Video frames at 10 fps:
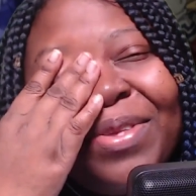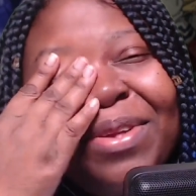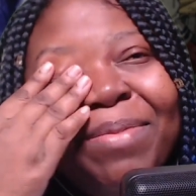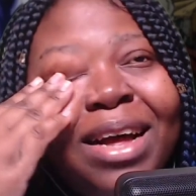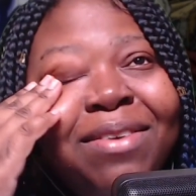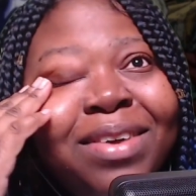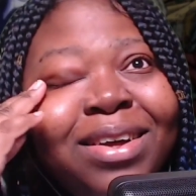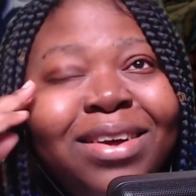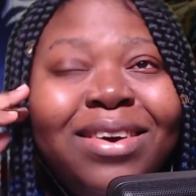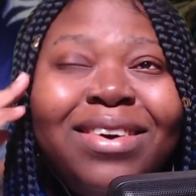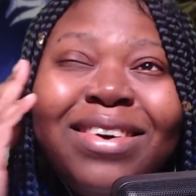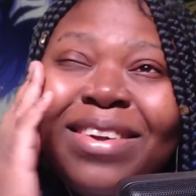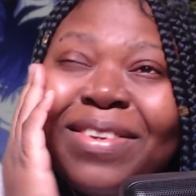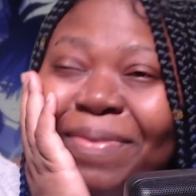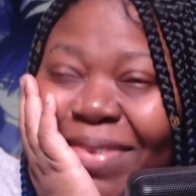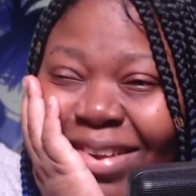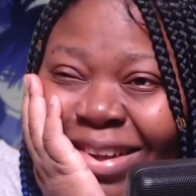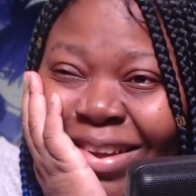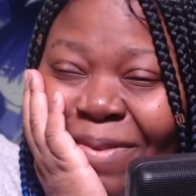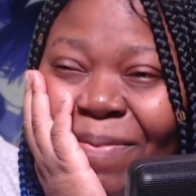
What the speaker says: the bath. That's funny.